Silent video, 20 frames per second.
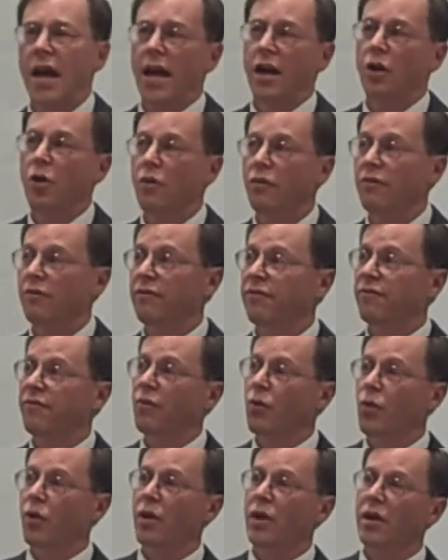And over
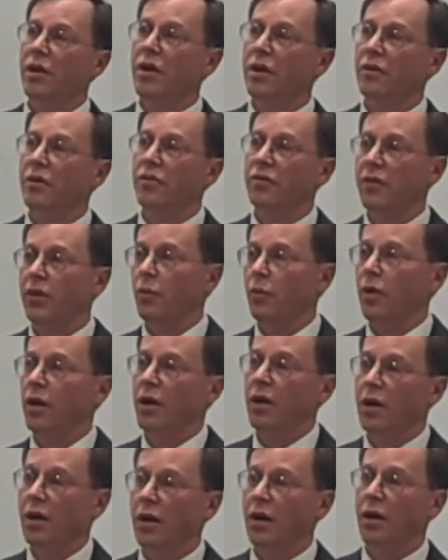4 years that
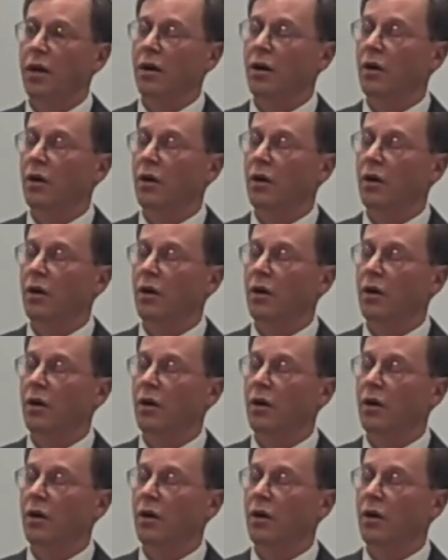we